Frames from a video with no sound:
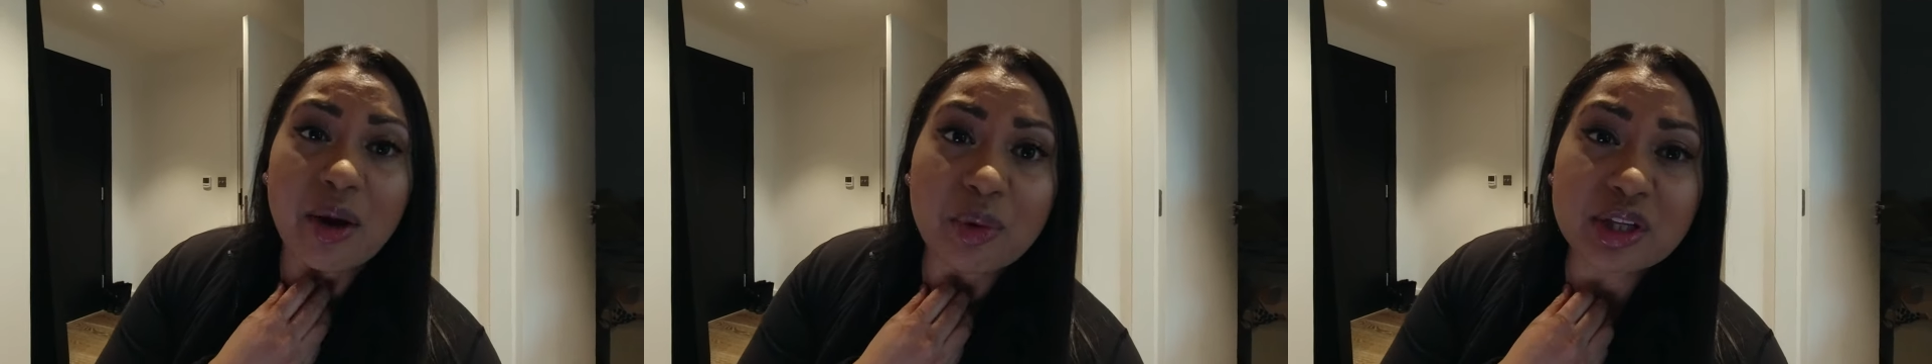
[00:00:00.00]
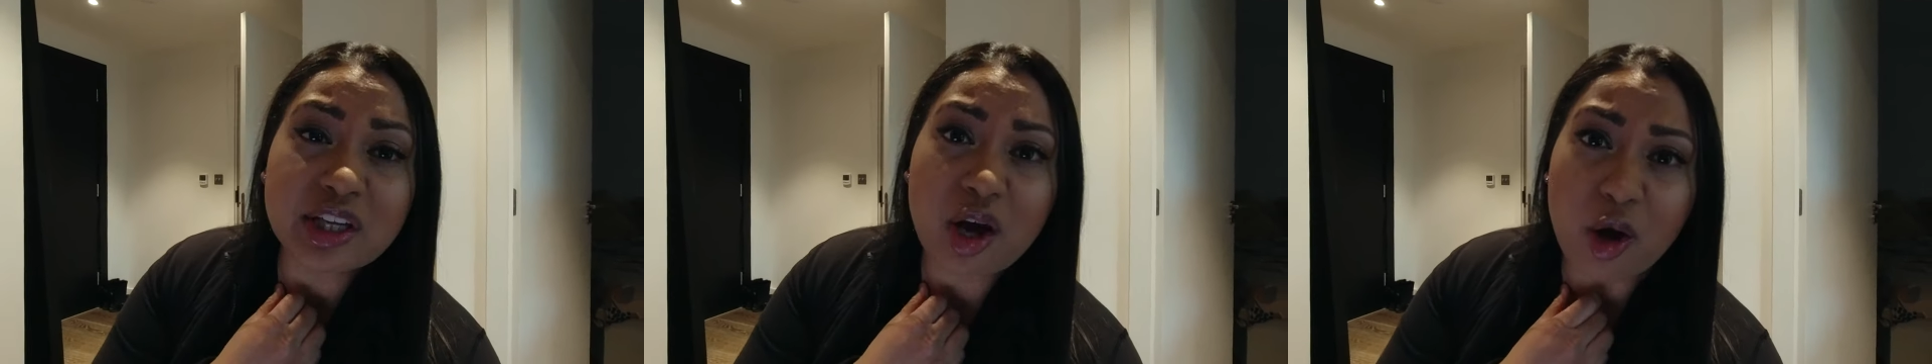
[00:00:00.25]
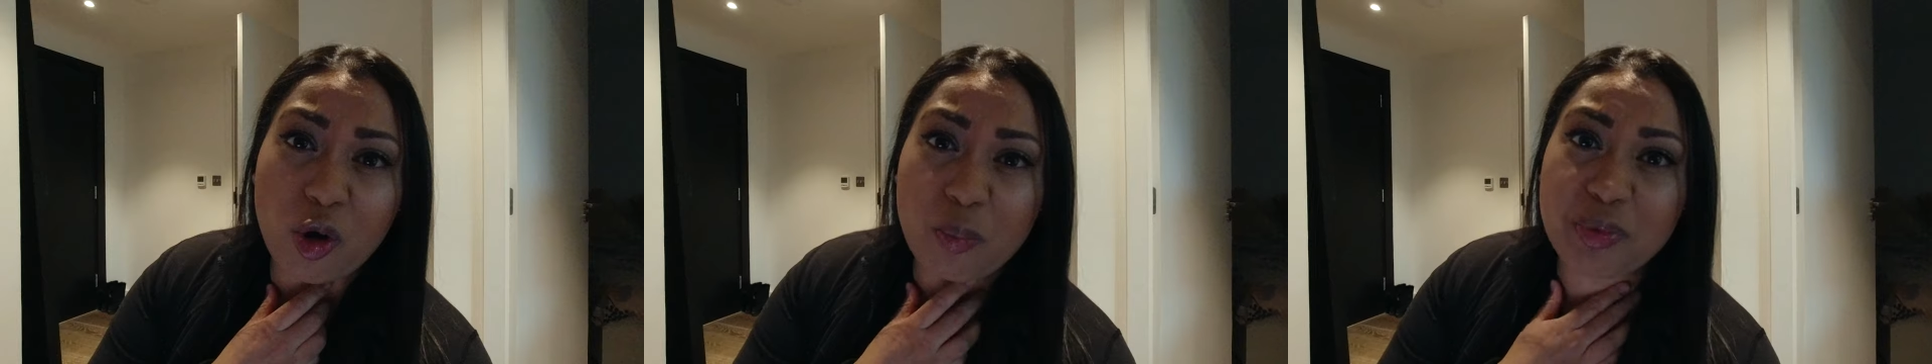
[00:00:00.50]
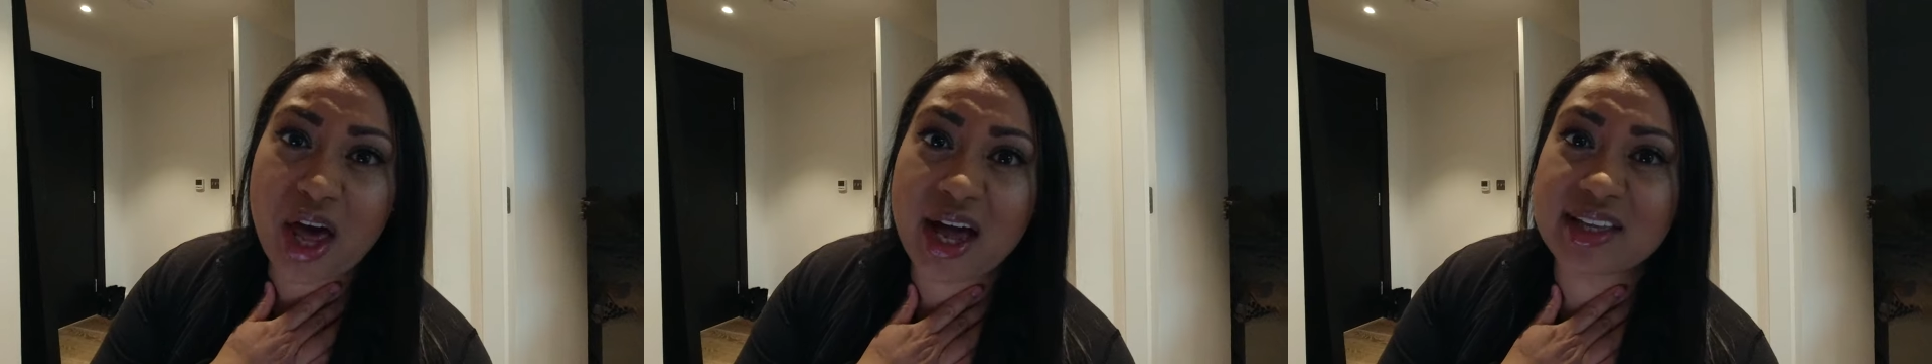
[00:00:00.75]
I really
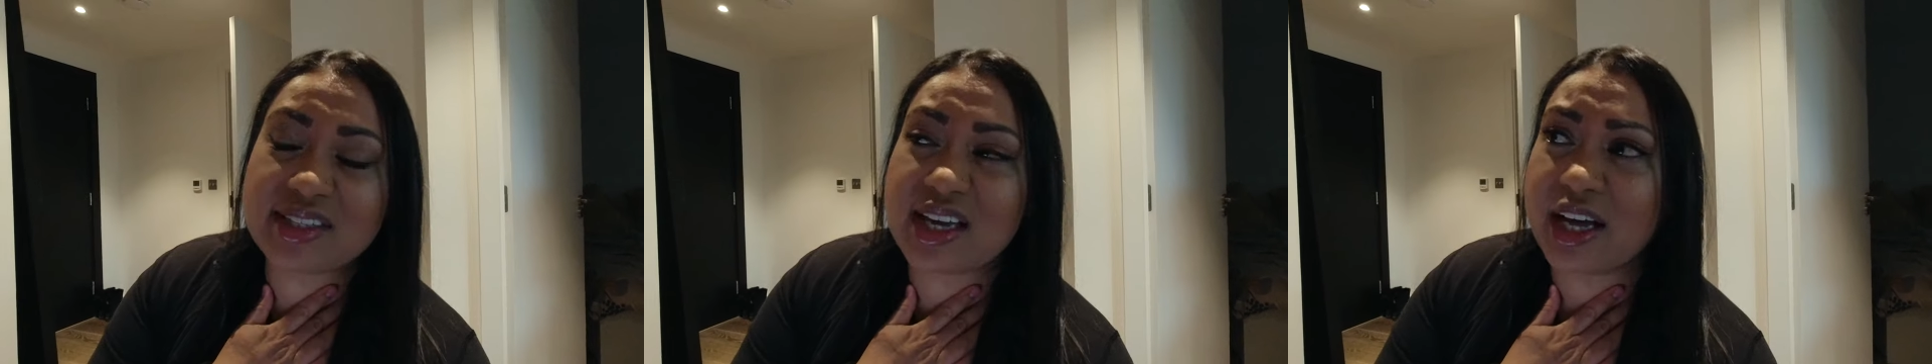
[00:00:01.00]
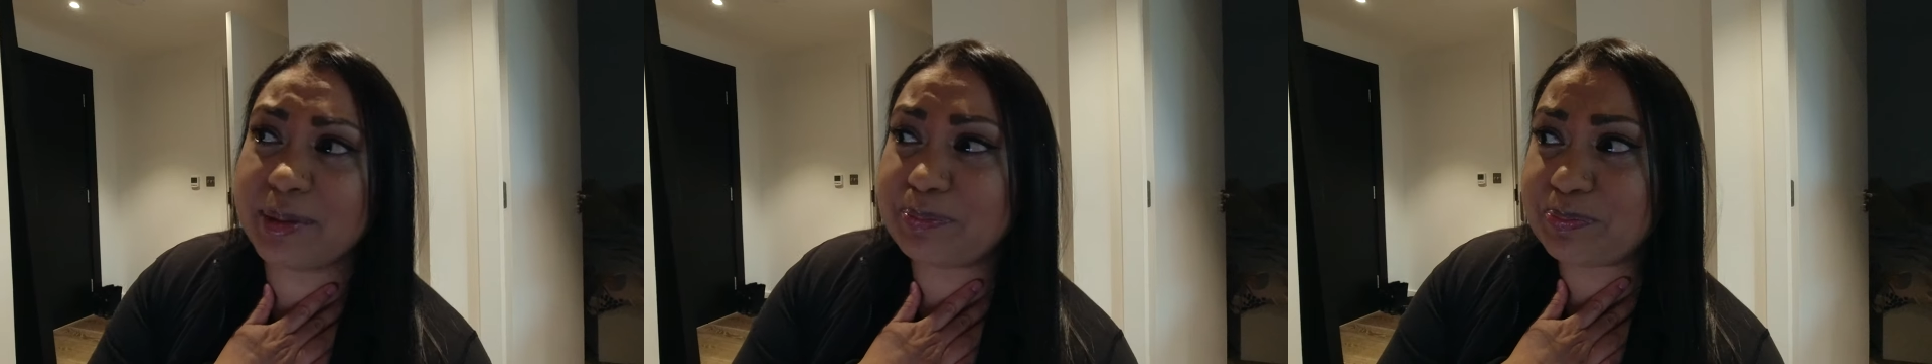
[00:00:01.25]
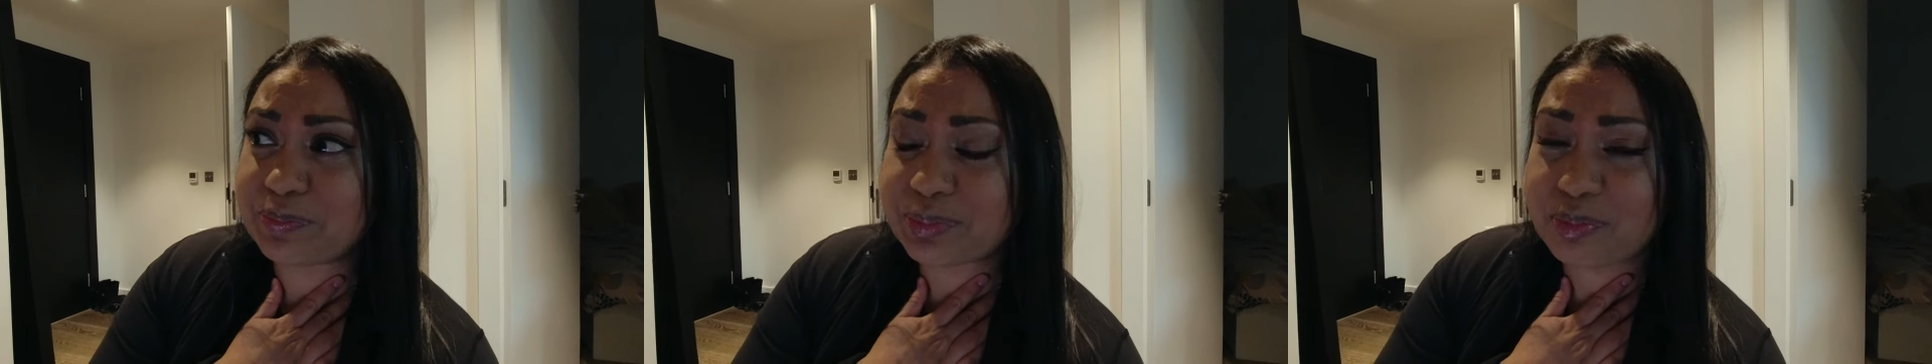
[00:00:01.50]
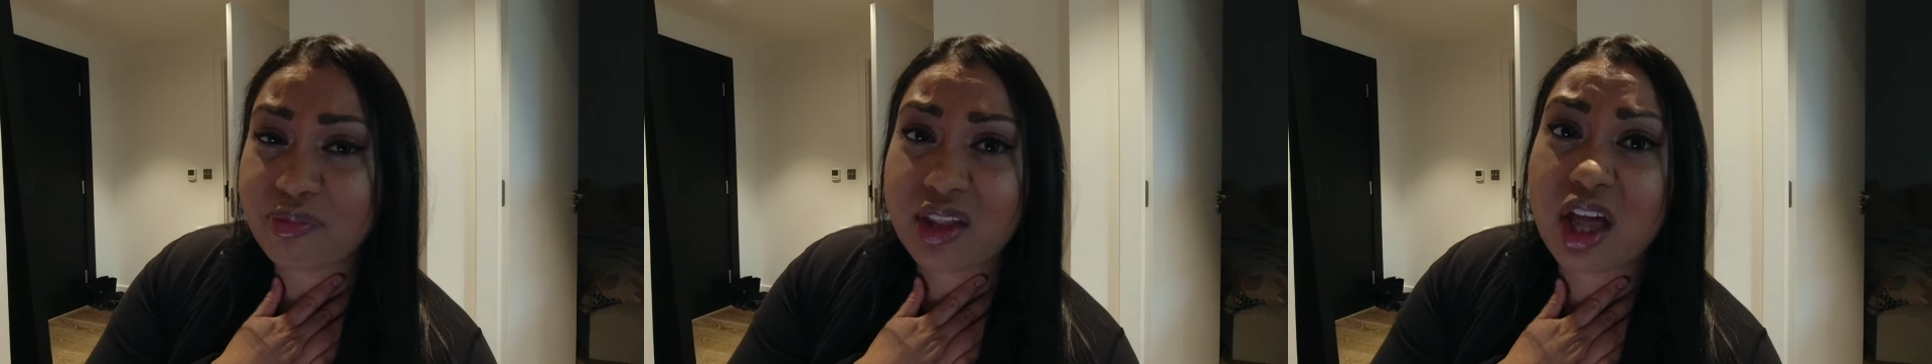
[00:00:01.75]
hope that
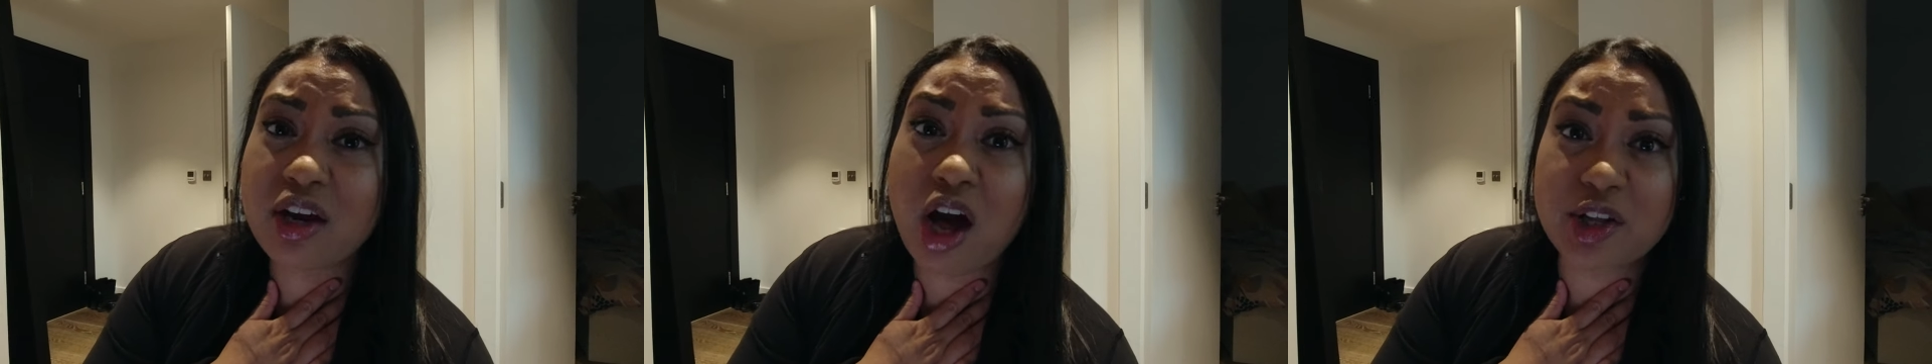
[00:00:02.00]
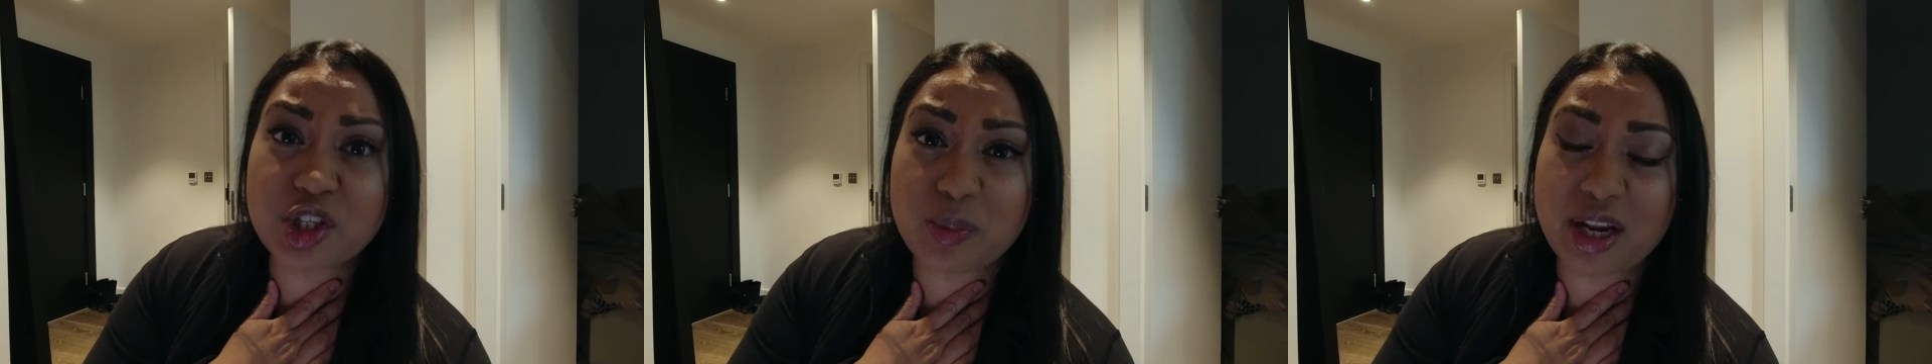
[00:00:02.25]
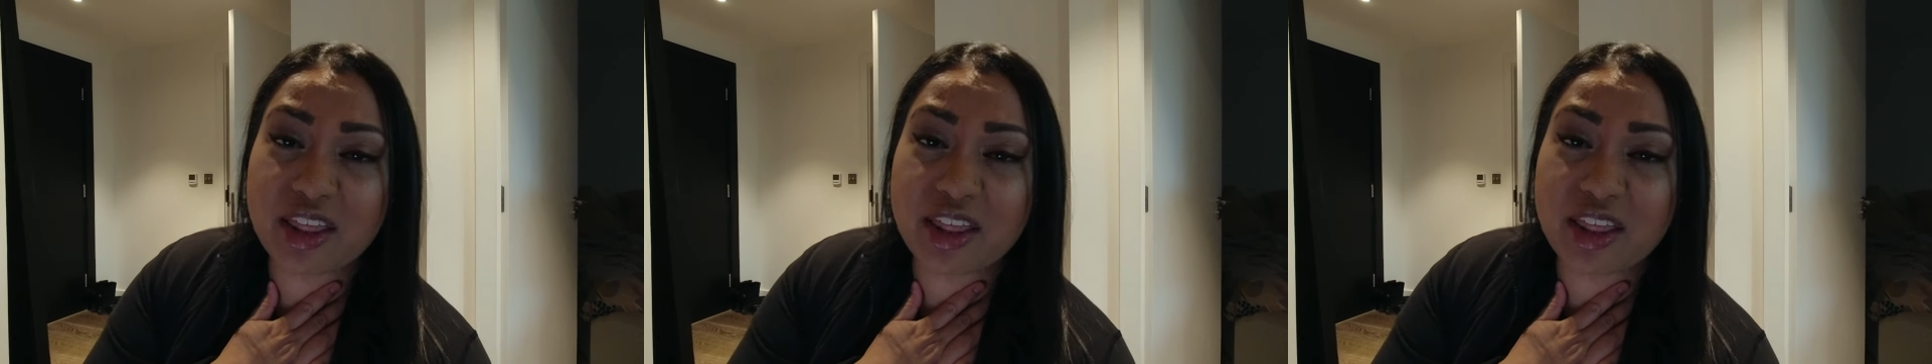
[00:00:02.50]
not too